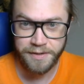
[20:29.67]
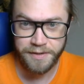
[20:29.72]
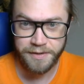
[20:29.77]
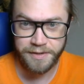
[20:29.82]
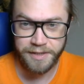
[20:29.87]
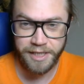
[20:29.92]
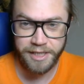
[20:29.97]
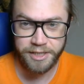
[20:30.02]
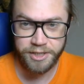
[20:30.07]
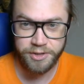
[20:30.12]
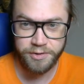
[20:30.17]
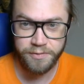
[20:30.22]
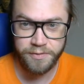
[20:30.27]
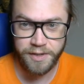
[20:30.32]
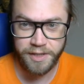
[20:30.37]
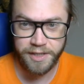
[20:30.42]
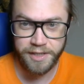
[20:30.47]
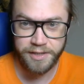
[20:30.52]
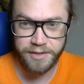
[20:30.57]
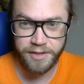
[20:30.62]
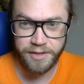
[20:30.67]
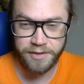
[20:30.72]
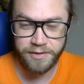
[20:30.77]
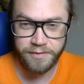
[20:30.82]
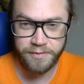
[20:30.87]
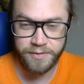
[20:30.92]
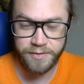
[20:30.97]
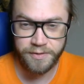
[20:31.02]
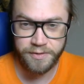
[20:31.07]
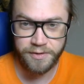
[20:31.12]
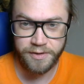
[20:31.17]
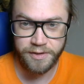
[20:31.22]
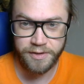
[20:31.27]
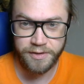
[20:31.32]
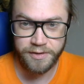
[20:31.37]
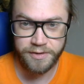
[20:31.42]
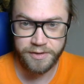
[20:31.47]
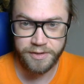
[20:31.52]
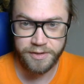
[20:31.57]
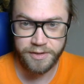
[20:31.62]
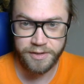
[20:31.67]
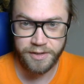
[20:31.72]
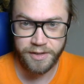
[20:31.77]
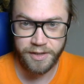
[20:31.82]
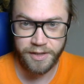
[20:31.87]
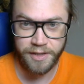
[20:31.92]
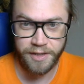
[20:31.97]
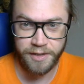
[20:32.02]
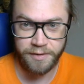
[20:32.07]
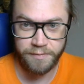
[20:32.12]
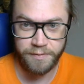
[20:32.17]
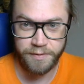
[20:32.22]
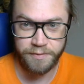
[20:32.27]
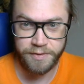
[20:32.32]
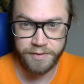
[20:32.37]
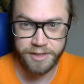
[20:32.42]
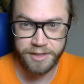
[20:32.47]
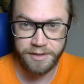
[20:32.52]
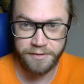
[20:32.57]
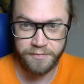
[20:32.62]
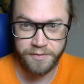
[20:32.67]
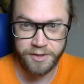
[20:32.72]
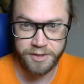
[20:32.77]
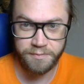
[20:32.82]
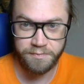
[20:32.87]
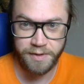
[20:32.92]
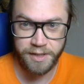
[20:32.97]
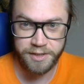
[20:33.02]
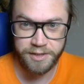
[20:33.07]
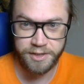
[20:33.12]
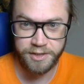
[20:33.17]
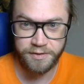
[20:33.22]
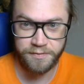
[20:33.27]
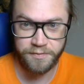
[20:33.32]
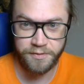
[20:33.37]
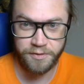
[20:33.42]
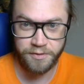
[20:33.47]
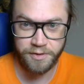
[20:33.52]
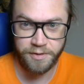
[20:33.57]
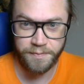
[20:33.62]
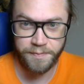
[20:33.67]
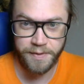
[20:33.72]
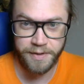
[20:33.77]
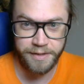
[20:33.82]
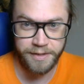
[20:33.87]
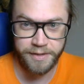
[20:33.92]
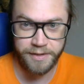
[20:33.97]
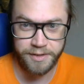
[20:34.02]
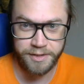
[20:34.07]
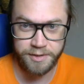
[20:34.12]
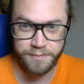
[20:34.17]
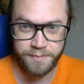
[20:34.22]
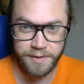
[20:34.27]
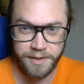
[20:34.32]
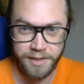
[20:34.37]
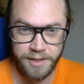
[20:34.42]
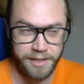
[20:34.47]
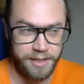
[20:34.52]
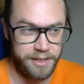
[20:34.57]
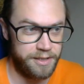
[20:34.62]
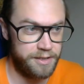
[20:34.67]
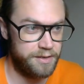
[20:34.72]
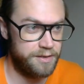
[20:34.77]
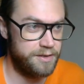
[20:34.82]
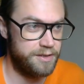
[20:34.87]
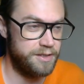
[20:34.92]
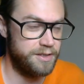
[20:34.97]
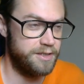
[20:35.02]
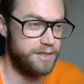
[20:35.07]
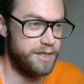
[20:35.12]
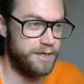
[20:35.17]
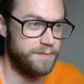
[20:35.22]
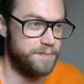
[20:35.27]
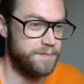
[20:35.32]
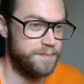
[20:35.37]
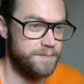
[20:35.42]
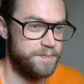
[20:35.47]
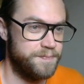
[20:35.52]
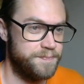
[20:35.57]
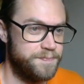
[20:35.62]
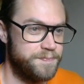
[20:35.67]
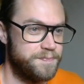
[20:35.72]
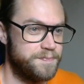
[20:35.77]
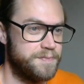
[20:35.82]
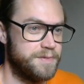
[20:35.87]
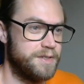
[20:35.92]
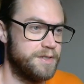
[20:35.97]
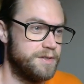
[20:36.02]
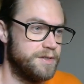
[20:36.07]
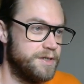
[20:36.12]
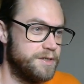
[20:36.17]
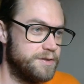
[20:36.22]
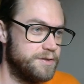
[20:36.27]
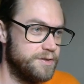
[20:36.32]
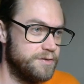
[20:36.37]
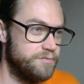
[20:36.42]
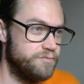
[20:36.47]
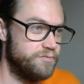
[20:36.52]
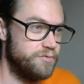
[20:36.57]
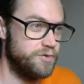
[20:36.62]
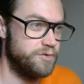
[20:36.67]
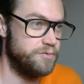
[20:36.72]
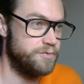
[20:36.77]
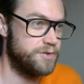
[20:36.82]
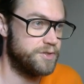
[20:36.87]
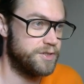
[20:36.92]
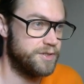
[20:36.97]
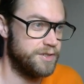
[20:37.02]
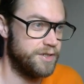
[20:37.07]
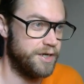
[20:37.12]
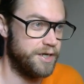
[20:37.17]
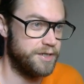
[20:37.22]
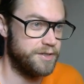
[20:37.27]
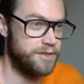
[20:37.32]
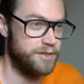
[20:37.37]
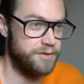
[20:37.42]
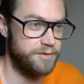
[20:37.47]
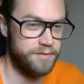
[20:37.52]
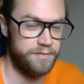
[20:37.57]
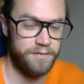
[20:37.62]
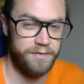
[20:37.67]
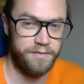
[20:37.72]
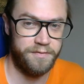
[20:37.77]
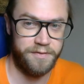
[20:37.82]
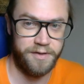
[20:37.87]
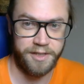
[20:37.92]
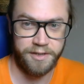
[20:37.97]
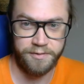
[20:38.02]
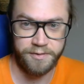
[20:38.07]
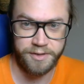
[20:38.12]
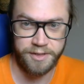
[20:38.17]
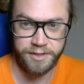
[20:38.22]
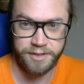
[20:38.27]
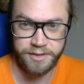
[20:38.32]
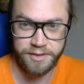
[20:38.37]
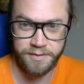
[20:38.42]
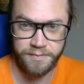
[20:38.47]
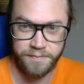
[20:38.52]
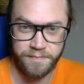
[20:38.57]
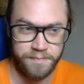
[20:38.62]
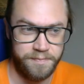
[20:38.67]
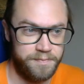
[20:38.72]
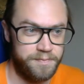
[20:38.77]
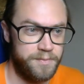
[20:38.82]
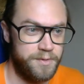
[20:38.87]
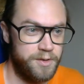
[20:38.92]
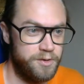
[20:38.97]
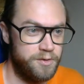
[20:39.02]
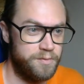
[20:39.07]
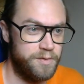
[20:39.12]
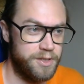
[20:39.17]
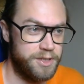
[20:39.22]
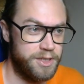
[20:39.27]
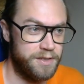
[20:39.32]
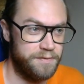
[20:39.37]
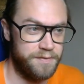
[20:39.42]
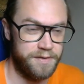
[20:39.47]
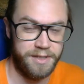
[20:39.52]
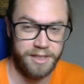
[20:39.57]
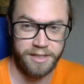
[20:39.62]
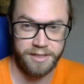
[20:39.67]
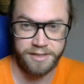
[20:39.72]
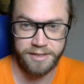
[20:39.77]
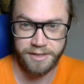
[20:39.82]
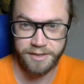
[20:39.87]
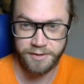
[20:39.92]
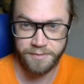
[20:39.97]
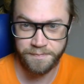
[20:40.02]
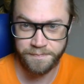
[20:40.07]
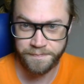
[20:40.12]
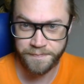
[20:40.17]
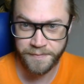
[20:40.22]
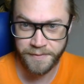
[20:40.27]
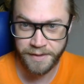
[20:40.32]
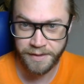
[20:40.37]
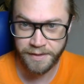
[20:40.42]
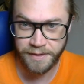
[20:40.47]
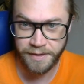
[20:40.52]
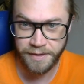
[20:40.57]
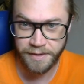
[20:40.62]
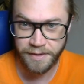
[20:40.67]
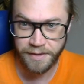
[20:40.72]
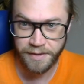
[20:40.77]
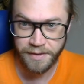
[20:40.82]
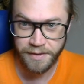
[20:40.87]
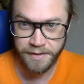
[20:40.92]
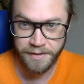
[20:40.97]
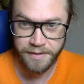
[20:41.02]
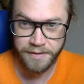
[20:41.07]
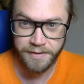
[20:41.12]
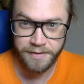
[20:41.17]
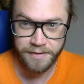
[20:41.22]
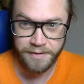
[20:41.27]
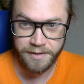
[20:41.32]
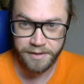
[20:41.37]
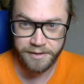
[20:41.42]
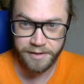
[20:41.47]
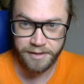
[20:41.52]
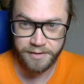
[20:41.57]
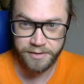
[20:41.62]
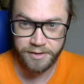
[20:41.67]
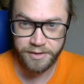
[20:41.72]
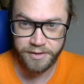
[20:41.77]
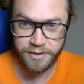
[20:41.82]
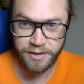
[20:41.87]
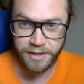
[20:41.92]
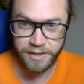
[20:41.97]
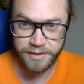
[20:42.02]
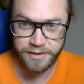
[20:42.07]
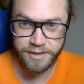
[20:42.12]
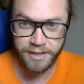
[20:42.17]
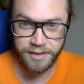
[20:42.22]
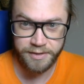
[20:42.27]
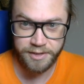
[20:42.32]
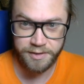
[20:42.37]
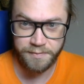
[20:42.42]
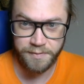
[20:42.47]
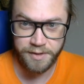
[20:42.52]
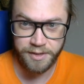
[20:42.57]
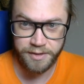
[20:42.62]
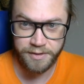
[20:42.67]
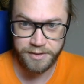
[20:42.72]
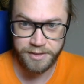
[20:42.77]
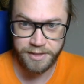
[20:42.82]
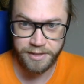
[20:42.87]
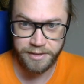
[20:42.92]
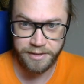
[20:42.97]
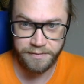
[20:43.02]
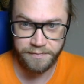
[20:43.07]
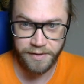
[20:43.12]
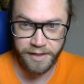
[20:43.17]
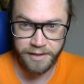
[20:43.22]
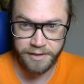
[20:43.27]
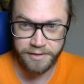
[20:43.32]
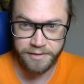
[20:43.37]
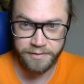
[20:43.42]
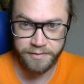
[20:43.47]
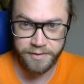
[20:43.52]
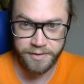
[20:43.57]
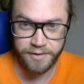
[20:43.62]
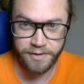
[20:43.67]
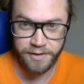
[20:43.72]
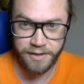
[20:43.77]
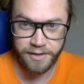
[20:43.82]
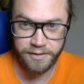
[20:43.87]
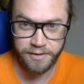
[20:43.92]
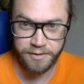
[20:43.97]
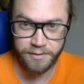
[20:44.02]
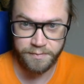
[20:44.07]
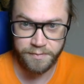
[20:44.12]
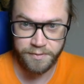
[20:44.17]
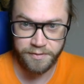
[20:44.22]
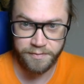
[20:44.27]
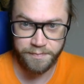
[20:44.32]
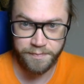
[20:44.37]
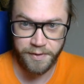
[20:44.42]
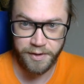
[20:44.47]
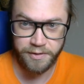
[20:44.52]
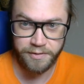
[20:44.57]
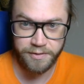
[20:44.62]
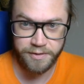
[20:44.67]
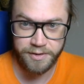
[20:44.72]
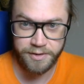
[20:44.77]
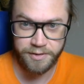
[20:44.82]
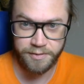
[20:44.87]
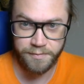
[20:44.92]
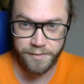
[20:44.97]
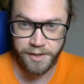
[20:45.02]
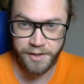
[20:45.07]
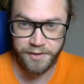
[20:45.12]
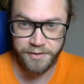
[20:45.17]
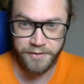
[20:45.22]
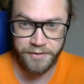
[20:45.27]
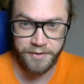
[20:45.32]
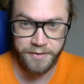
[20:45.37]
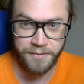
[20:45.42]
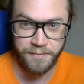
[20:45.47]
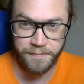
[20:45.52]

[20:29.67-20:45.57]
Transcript: actual inode that we received this message for appears to be like the root inode of the file system, or whatever that is. And I just like set some of the silly values, like the number of blocks to 1,